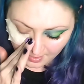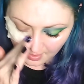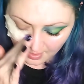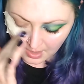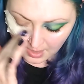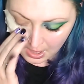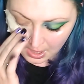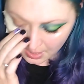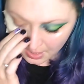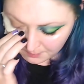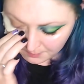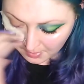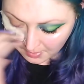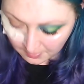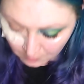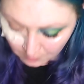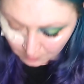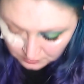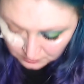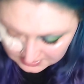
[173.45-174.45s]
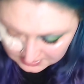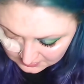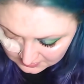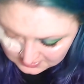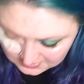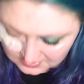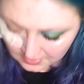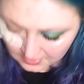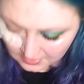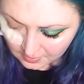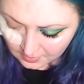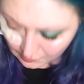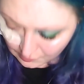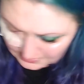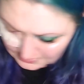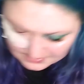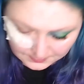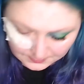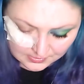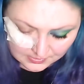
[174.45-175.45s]
I'm also tonight
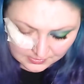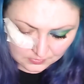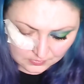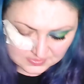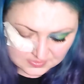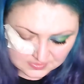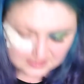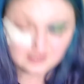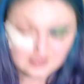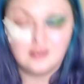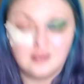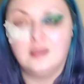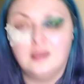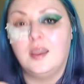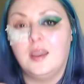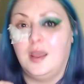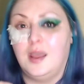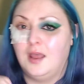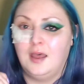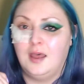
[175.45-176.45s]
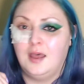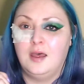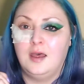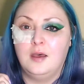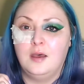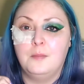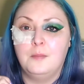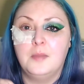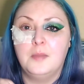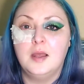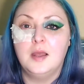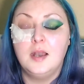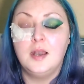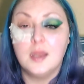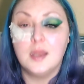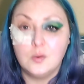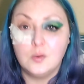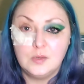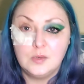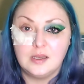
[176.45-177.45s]
going to be using a
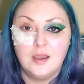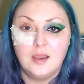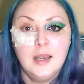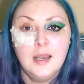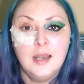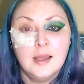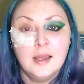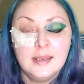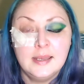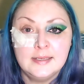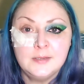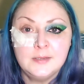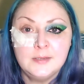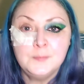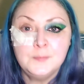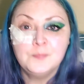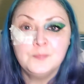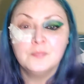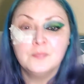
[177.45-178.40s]
liquid eyeliner,